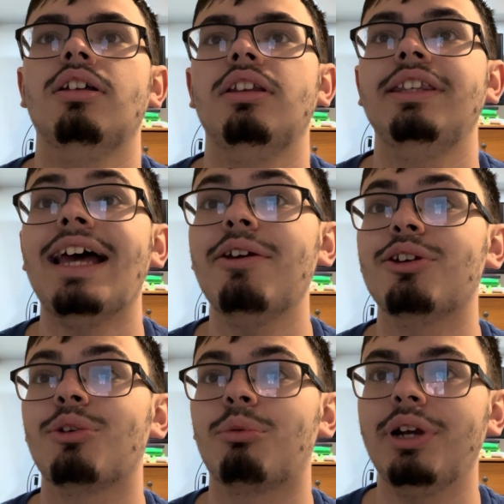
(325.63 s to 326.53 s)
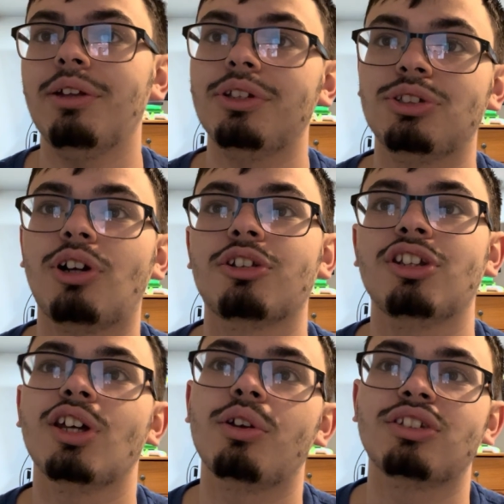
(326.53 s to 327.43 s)
Now you can really start to
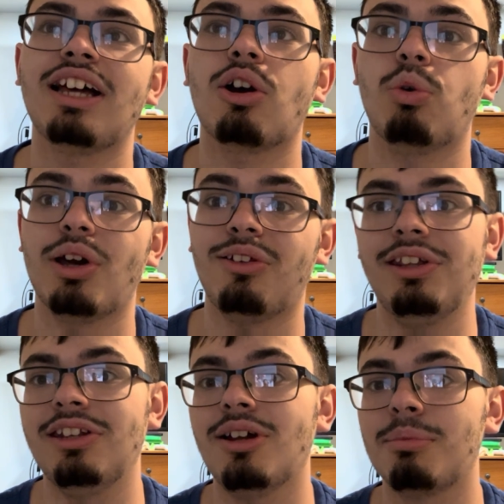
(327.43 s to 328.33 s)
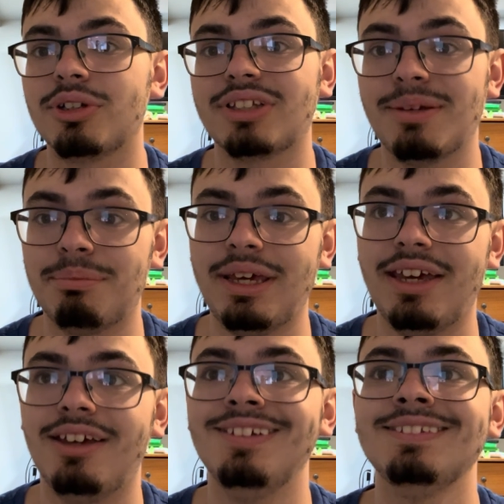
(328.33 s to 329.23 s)
notice how quickly the numbers get
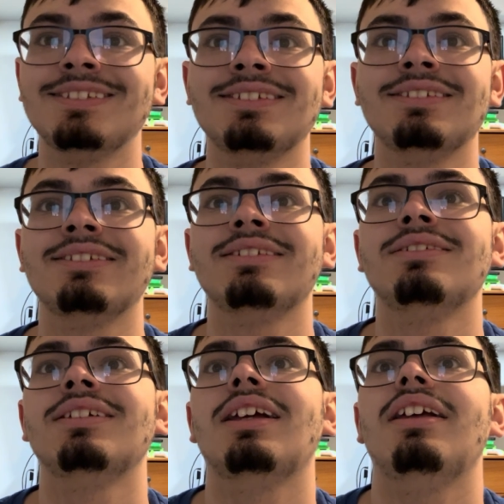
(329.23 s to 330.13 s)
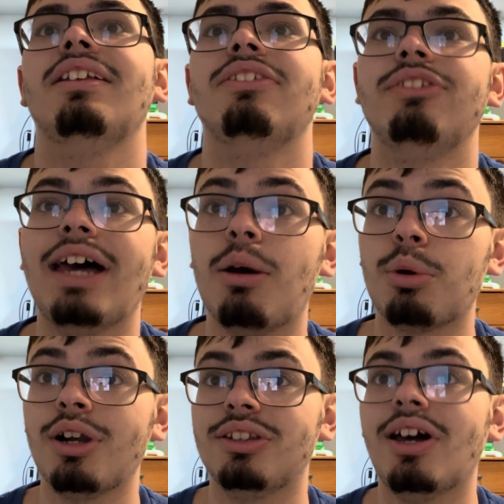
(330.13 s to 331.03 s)
big. Now
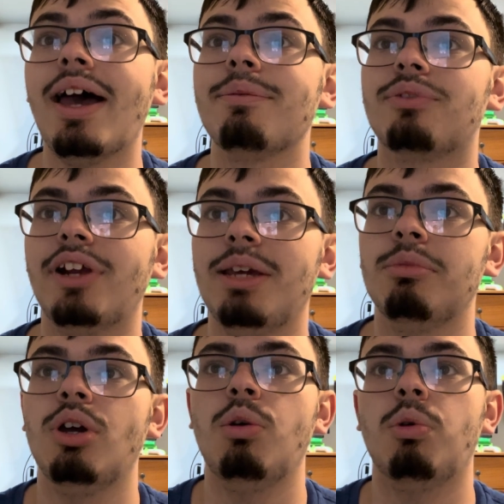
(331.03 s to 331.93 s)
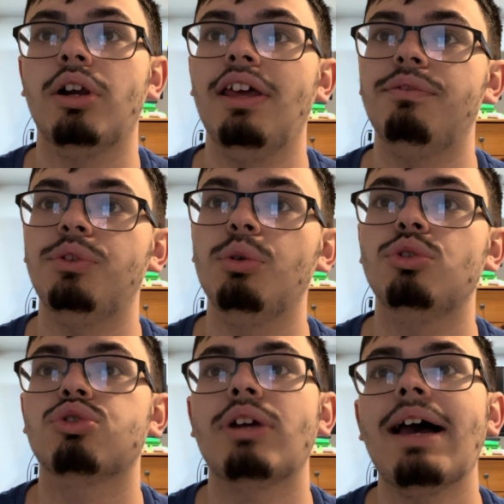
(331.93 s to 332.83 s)
we're in a time frame where if you'd
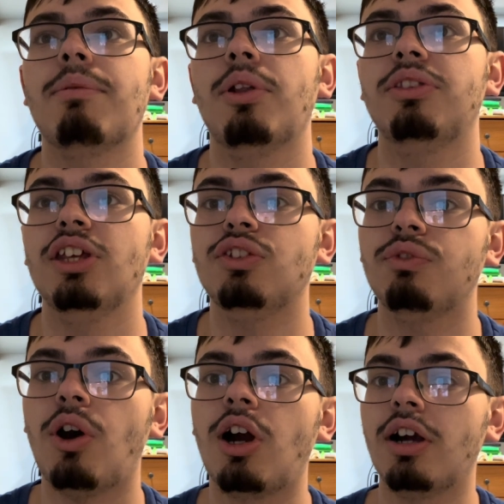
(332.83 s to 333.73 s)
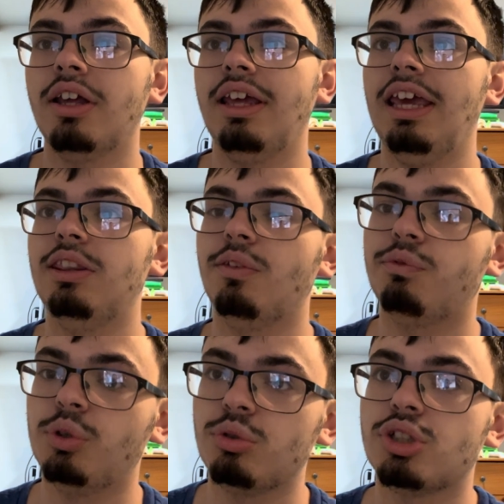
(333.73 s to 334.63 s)
travel this far in the
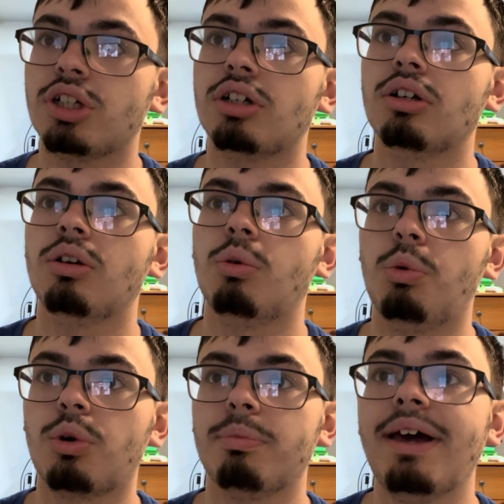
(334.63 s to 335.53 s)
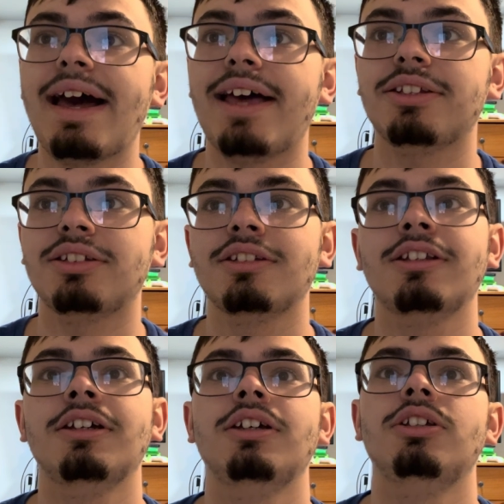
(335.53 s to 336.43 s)
future or past,
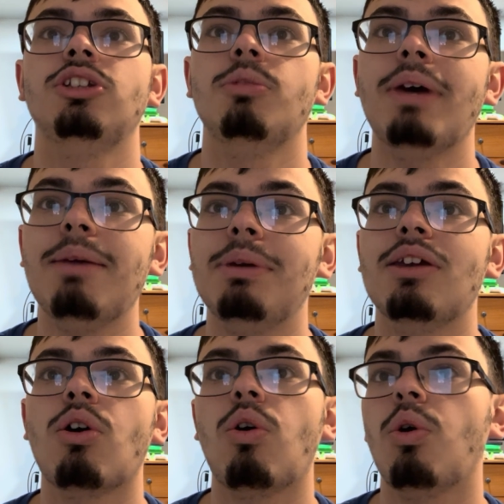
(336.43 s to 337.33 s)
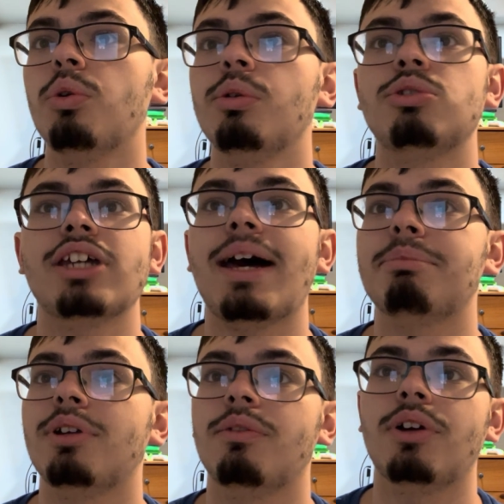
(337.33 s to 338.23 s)
you may be in a whole new
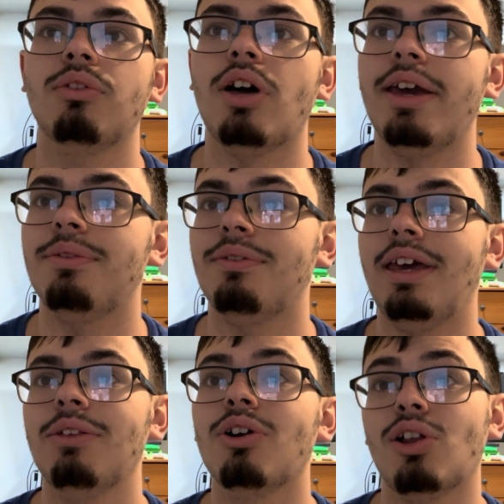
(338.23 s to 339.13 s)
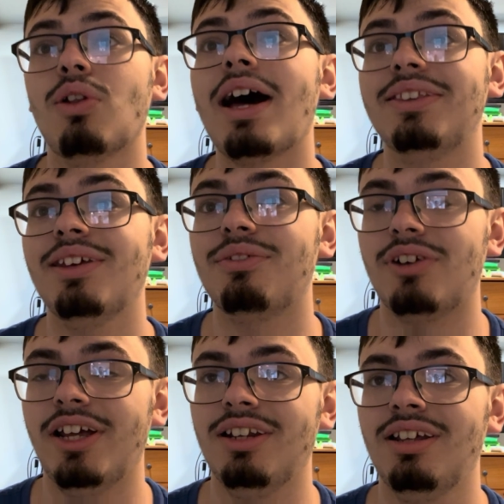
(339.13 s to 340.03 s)
chapter of your life and look a lot different.